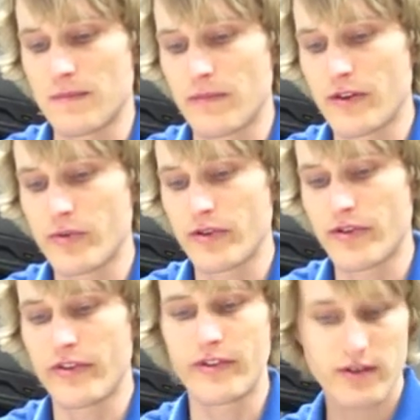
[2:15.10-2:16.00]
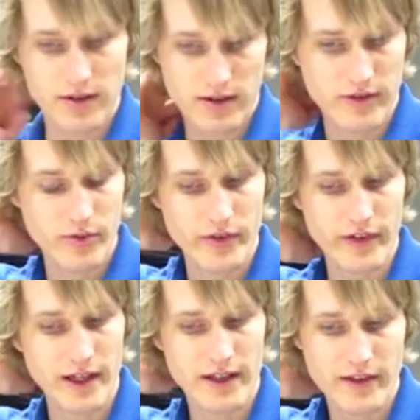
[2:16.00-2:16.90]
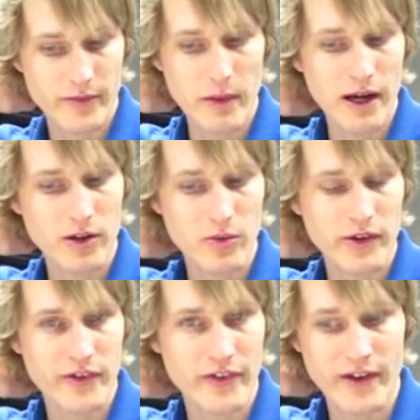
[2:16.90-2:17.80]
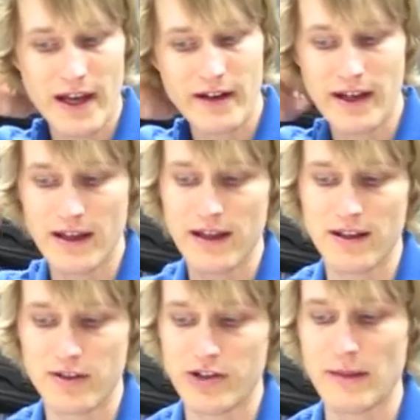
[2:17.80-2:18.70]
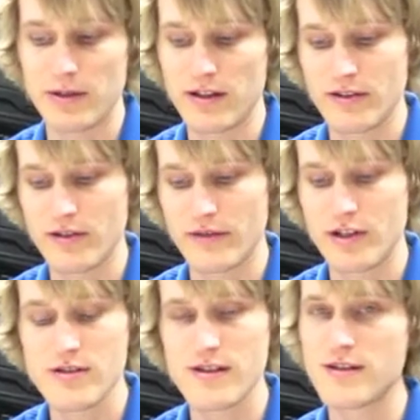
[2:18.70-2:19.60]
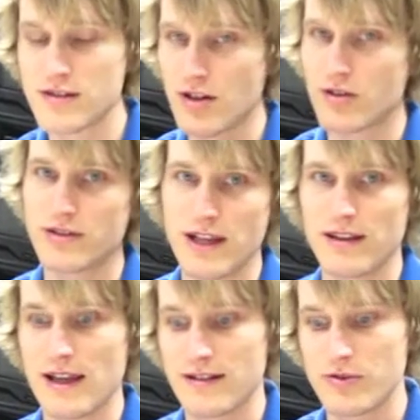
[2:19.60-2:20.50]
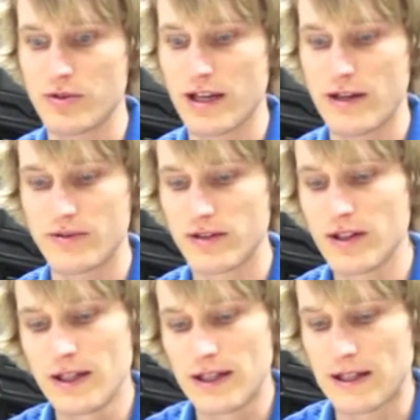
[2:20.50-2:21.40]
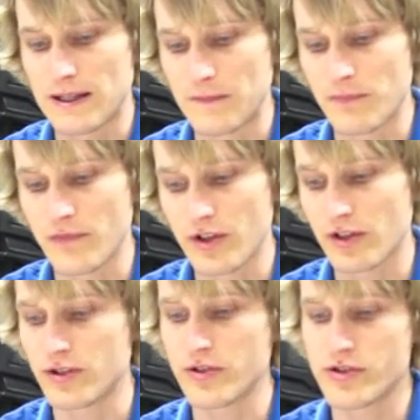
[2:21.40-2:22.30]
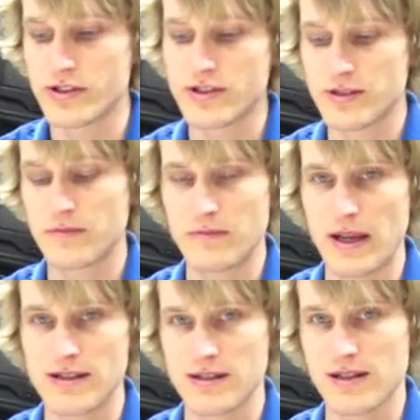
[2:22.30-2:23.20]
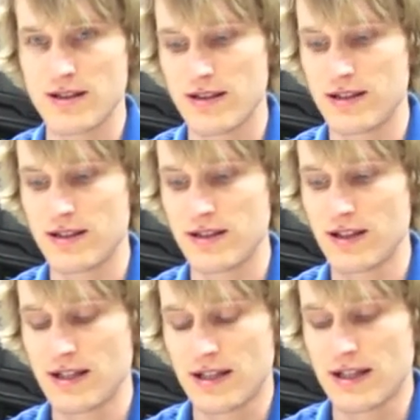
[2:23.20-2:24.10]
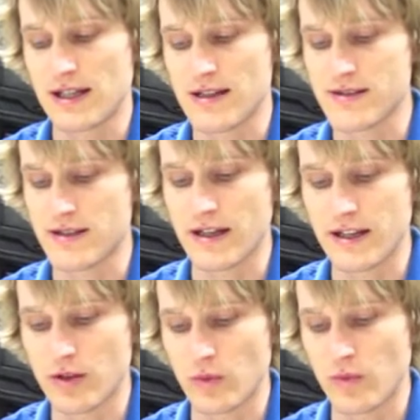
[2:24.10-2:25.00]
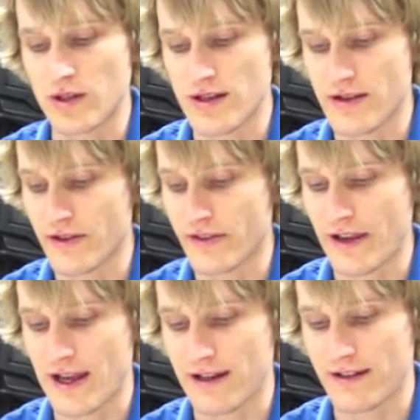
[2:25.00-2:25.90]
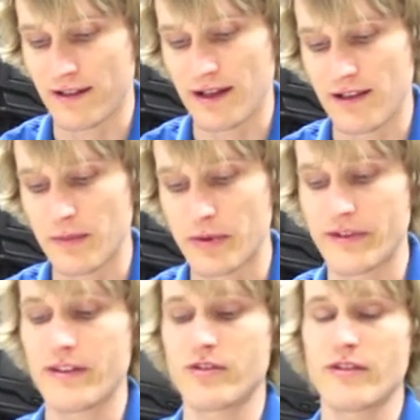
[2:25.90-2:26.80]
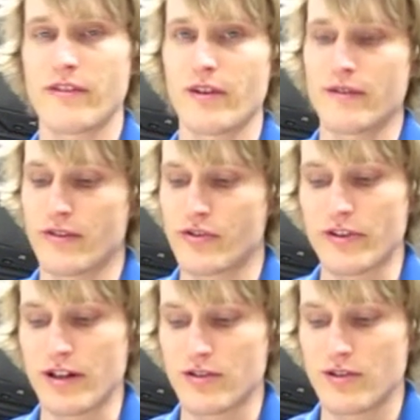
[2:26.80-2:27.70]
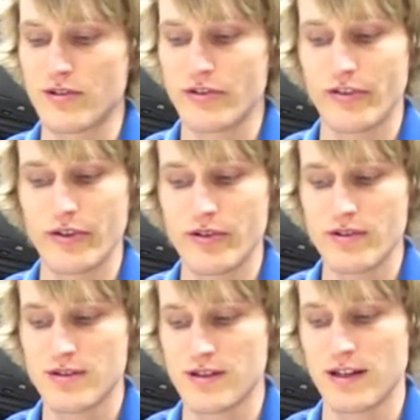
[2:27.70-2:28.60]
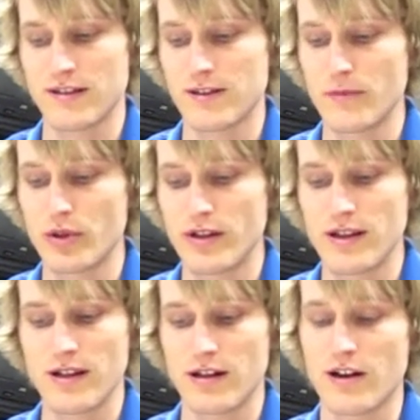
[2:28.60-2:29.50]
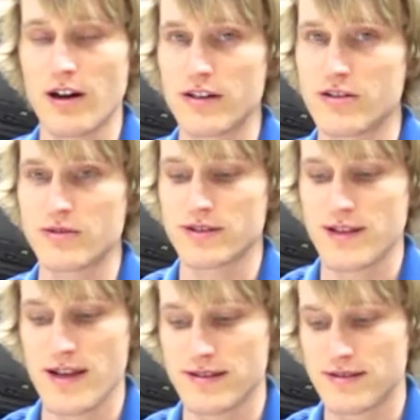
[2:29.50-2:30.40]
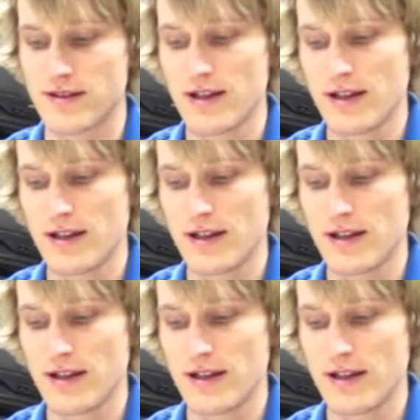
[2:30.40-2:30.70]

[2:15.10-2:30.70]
This model was designed at a Japanese university, so take that into account. Conclusions based on the study was that the positions of instructors, students, and community are hard to assess,